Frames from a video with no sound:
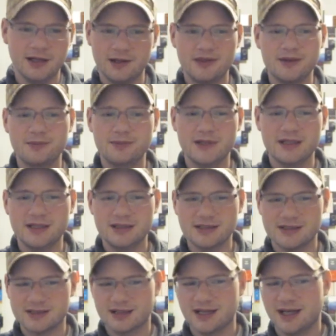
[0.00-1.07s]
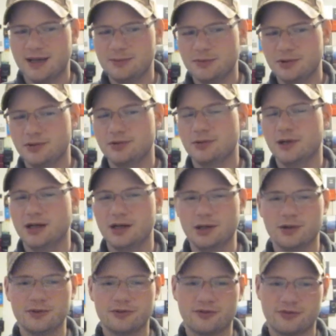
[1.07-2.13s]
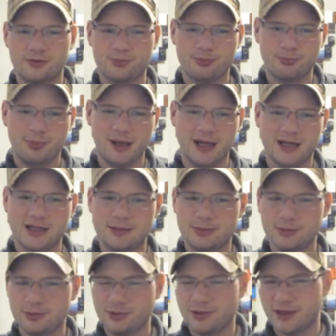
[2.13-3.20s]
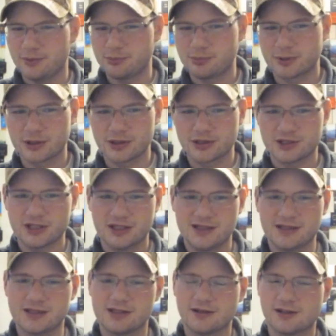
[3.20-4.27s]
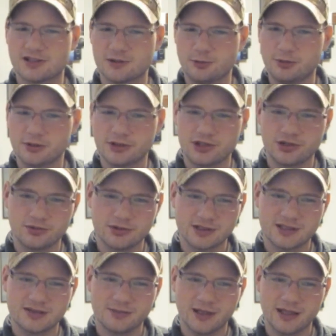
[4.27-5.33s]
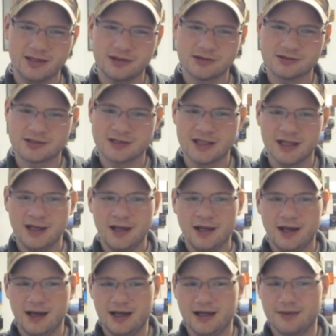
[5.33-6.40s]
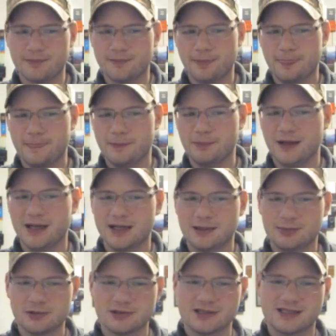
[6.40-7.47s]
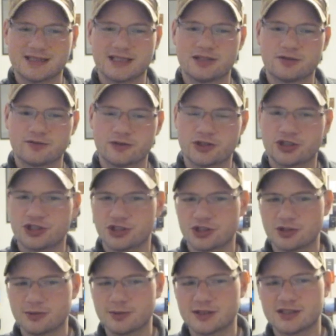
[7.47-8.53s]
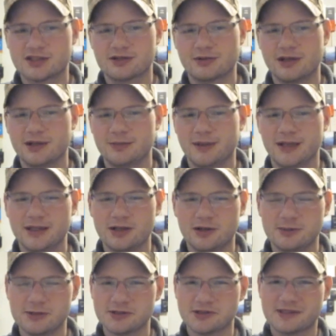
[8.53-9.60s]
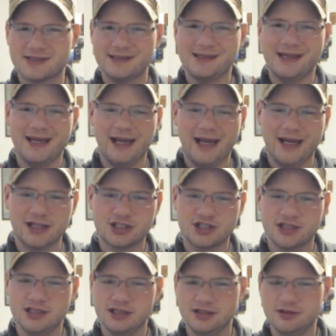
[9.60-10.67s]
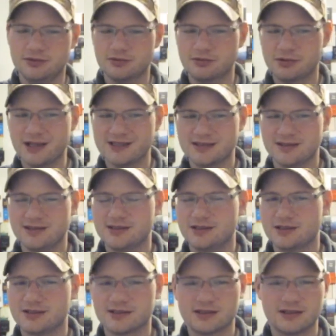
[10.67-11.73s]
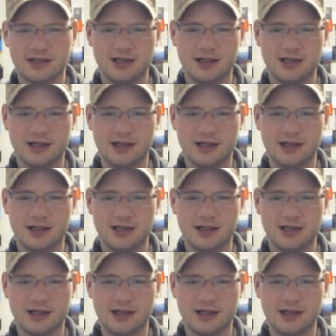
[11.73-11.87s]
The mid is a combo of pineapple, that birch, and a touch of patchouli to my nose. The pineapple is there for sure, but it's surrounded by an almost ashy, resinous